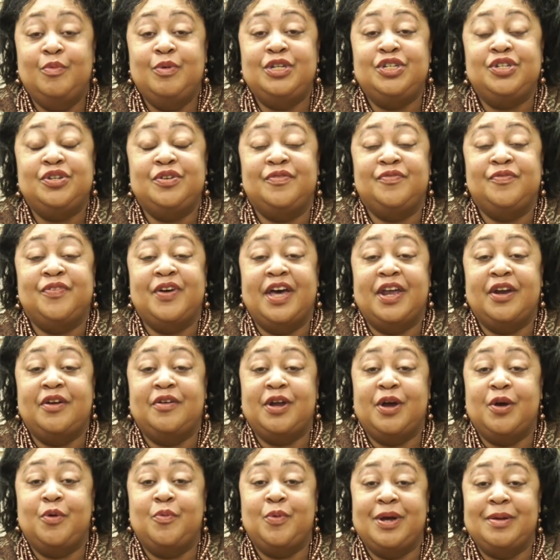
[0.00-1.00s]
which you can find
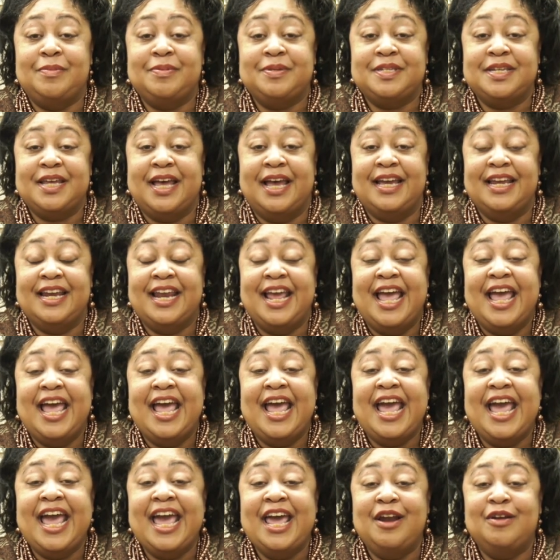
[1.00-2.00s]
on our website
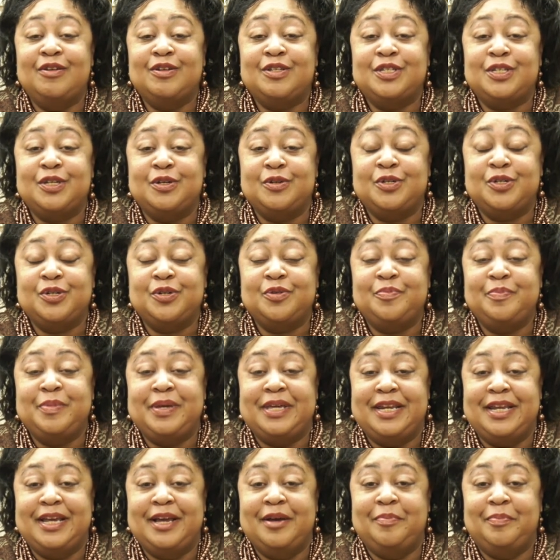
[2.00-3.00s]
and our social
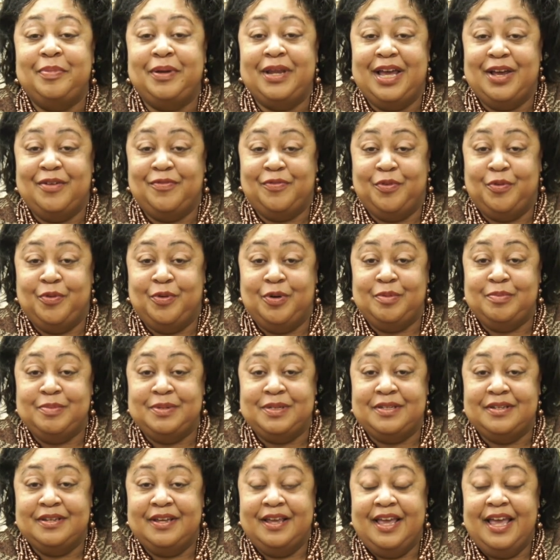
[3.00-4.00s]
media
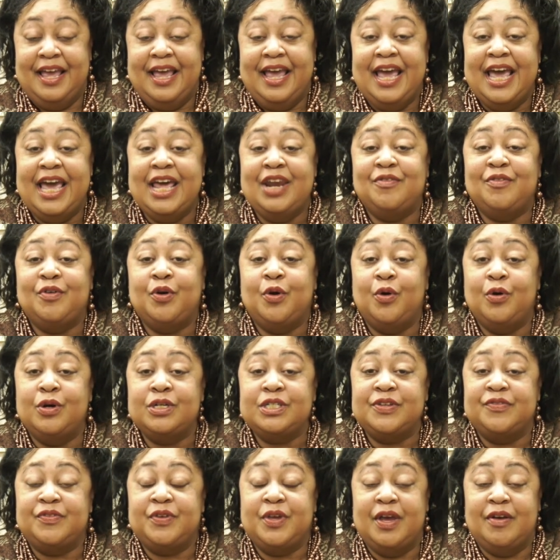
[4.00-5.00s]
platforms. And of
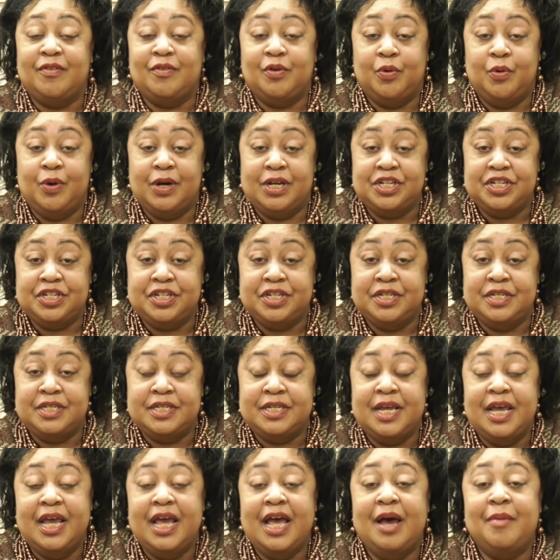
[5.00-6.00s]
course, if you have
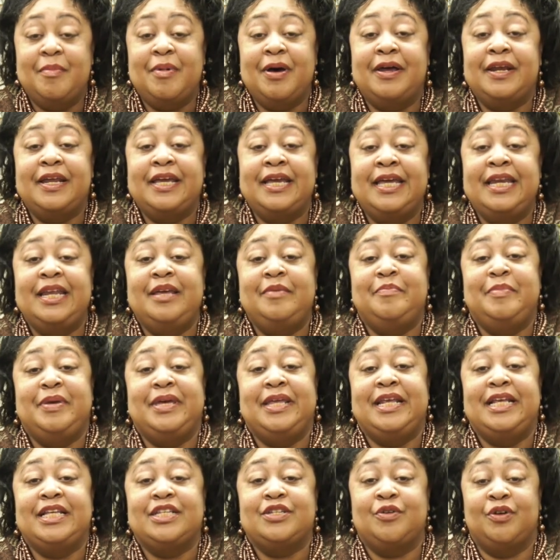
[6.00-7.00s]
questions about any
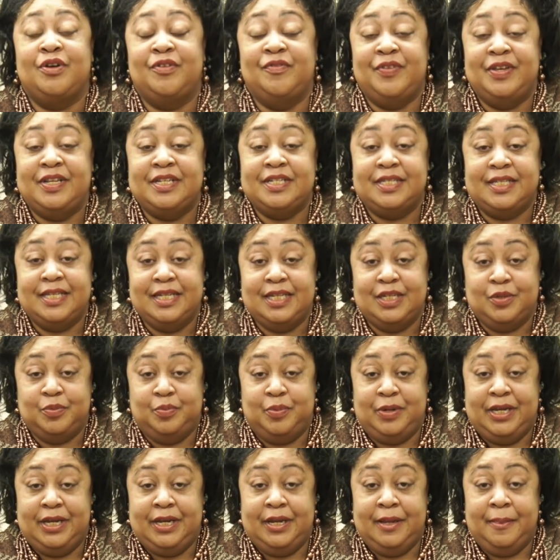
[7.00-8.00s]
meetings or events this
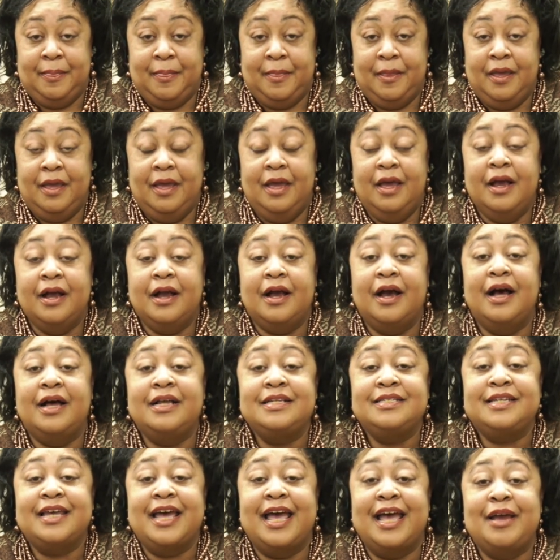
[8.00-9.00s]
week,
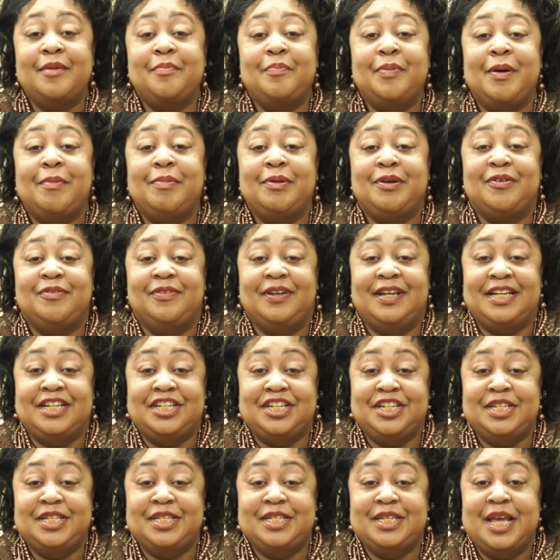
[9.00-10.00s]
contact Public
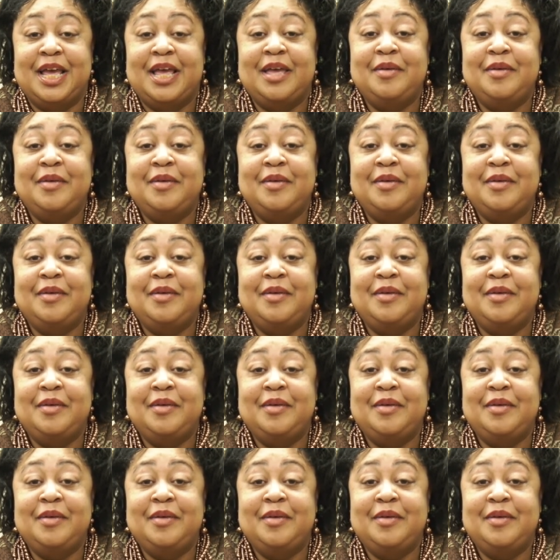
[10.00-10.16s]
Relations,